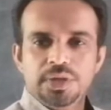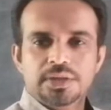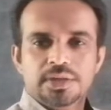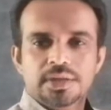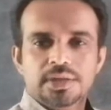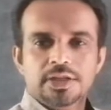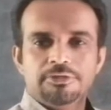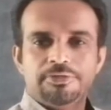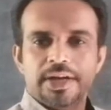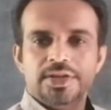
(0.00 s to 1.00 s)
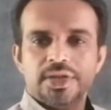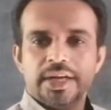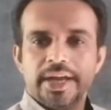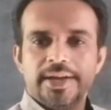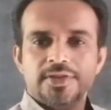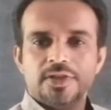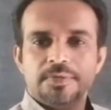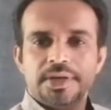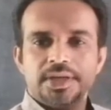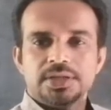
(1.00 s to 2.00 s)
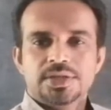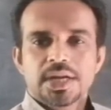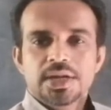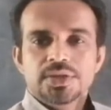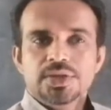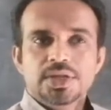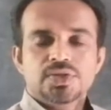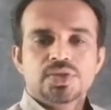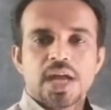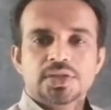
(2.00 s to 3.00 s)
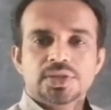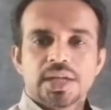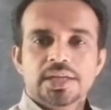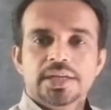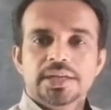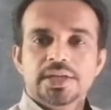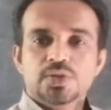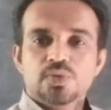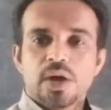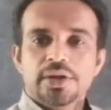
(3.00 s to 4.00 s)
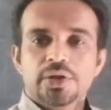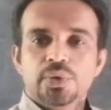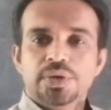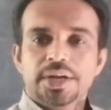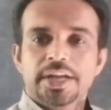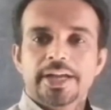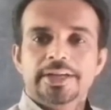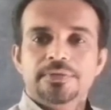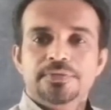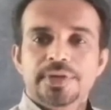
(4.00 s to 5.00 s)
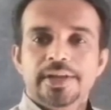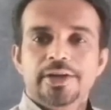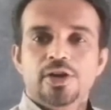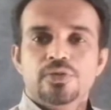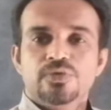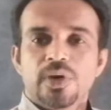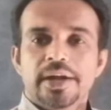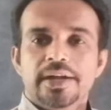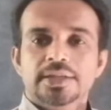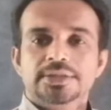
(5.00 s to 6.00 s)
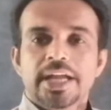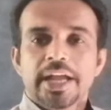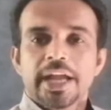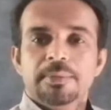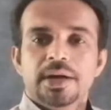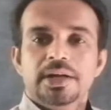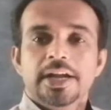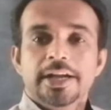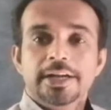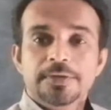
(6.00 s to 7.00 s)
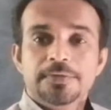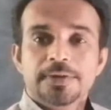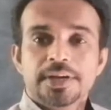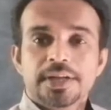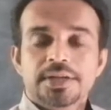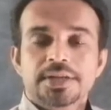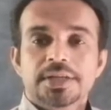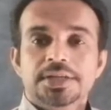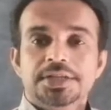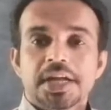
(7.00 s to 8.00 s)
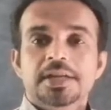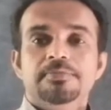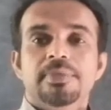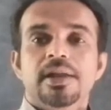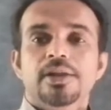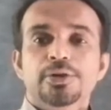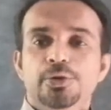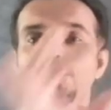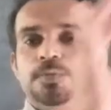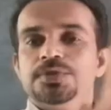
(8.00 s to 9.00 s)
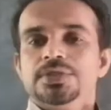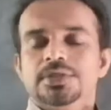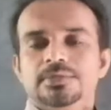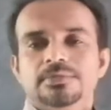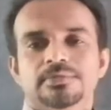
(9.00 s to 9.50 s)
with the fight against the British, these national leaders wanted to create a feeling of oneness among different tribal groups.